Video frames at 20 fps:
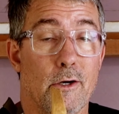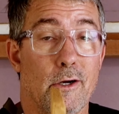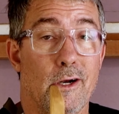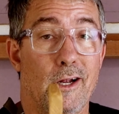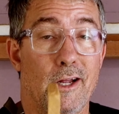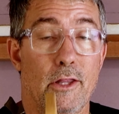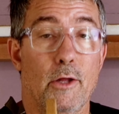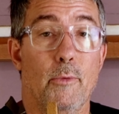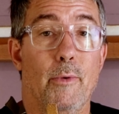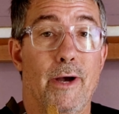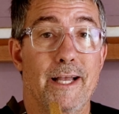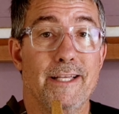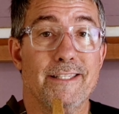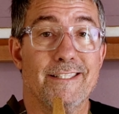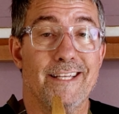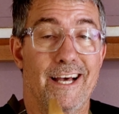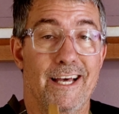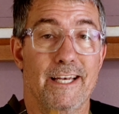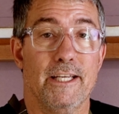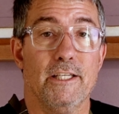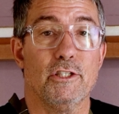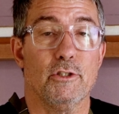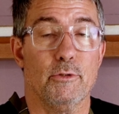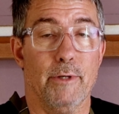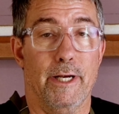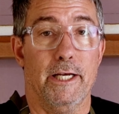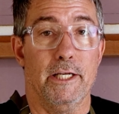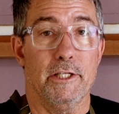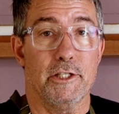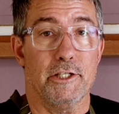or otherwise not as
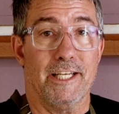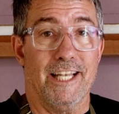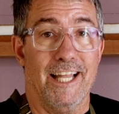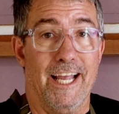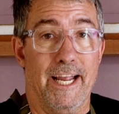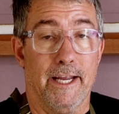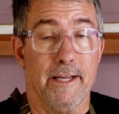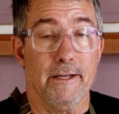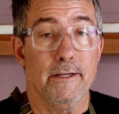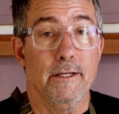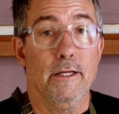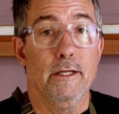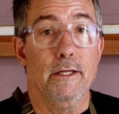straight as you'd like.